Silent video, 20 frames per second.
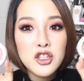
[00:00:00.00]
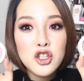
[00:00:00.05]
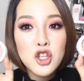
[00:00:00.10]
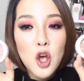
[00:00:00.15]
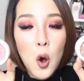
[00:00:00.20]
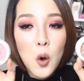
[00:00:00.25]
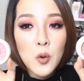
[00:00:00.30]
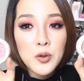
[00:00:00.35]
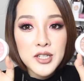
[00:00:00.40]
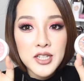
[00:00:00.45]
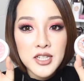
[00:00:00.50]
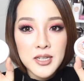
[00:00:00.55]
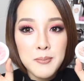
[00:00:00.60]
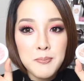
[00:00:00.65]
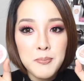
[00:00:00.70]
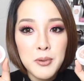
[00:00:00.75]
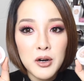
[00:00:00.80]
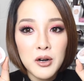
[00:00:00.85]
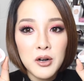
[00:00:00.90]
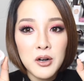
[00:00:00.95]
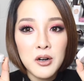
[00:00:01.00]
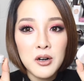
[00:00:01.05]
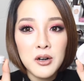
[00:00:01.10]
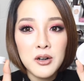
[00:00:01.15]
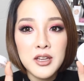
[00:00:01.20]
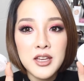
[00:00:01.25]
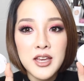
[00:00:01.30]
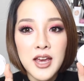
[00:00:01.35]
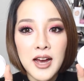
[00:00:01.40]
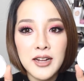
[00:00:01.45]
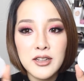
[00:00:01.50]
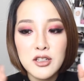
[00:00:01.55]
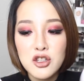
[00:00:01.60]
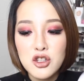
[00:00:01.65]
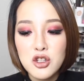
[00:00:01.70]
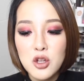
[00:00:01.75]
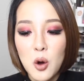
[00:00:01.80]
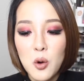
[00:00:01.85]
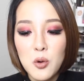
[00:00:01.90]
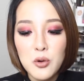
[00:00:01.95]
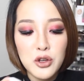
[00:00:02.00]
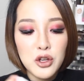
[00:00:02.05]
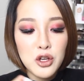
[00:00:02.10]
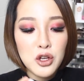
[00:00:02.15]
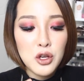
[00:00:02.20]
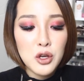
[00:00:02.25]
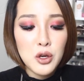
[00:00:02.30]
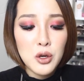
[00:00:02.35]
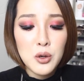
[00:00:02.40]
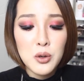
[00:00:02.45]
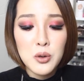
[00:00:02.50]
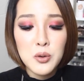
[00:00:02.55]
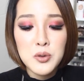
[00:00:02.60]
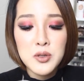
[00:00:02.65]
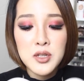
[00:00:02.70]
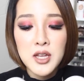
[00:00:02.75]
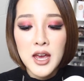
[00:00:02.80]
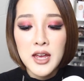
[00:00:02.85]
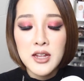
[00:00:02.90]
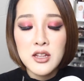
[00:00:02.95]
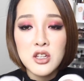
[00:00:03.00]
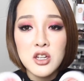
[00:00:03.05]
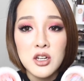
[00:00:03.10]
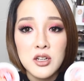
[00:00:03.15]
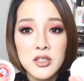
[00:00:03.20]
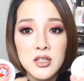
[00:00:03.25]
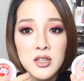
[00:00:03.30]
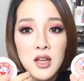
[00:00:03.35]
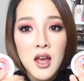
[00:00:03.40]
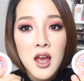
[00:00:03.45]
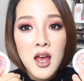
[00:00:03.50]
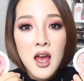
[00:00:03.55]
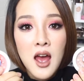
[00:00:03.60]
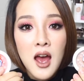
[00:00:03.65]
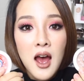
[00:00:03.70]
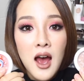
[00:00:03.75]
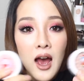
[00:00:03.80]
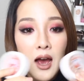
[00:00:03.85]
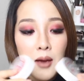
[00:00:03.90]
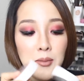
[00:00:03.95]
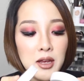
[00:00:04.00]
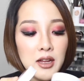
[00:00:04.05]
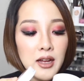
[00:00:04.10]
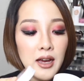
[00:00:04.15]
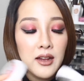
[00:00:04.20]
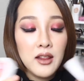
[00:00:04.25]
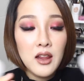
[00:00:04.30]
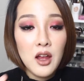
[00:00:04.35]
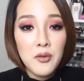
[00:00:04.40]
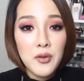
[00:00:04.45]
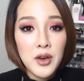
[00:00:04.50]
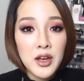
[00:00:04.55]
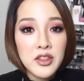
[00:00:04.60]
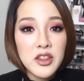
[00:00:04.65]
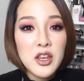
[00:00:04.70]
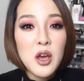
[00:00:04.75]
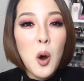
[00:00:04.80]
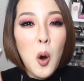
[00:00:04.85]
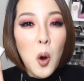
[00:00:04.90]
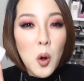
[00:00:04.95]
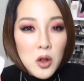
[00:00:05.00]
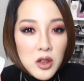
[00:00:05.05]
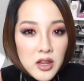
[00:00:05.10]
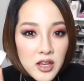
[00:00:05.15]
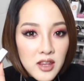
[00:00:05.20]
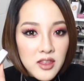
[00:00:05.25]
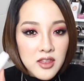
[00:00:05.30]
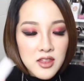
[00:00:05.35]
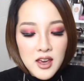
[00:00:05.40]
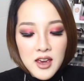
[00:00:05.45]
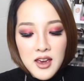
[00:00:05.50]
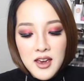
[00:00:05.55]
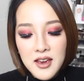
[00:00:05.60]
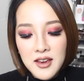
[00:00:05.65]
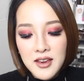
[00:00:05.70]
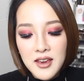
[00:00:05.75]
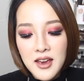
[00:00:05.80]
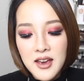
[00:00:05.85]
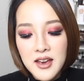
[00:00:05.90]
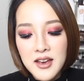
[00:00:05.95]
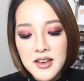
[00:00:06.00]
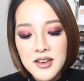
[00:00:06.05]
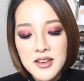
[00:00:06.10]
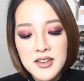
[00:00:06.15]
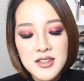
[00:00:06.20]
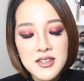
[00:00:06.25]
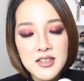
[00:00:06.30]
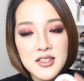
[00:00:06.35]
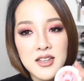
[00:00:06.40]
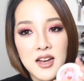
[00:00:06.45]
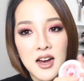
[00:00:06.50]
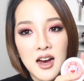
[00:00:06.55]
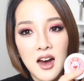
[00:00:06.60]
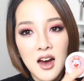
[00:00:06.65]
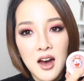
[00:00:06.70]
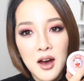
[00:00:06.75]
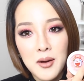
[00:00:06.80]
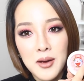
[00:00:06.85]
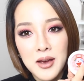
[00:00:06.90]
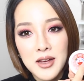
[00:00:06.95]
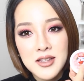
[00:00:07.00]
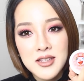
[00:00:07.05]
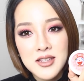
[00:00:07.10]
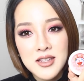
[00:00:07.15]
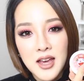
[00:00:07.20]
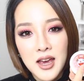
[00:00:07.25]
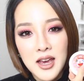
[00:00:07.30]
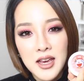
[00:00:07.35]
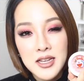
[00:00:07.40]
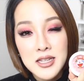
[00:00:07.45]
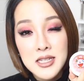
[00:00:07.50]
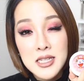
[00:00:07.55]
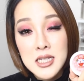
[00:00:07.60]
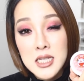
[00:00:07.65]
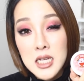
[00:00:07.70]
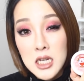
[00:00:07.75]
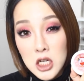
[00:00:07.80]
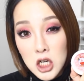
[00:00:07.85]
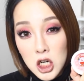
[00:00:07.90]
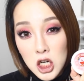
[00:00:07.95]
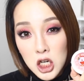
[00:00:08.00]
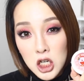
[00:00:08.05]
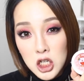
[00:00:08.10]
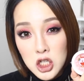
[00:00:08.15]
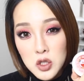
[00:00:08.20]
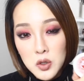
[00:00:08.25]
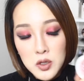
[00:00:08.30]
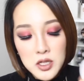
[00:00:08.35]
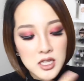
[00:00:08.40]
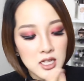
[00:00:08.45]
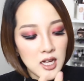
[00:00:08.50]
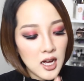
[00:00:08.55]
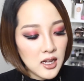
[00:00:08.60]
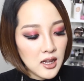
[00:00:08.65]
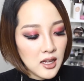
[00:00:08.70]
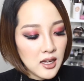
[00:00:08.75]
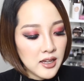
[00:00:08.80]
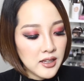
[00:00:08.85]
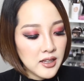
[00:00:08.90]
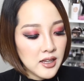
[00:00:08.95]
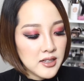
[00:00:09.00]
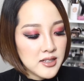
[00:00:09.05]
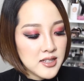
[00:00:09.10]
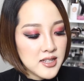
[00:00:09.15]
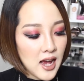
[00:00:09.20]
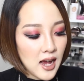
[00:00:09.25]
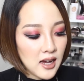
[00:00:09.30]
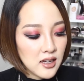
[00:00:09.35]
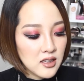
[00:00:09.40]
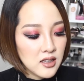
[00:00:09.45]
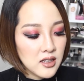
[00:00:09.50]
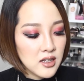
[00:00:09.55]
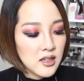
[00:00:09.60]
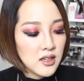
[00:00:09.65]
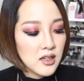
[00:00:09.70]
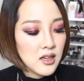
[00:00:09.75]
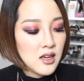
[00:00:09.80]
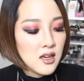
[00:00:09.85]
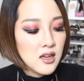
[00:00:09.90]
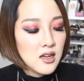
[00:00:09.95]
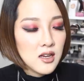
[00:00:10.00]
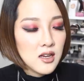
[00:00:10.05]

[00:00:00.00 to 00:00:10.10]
so simple, yet so cute and just I mean, I love it. The only thing is uh, it's a sticker, so it's not like exactly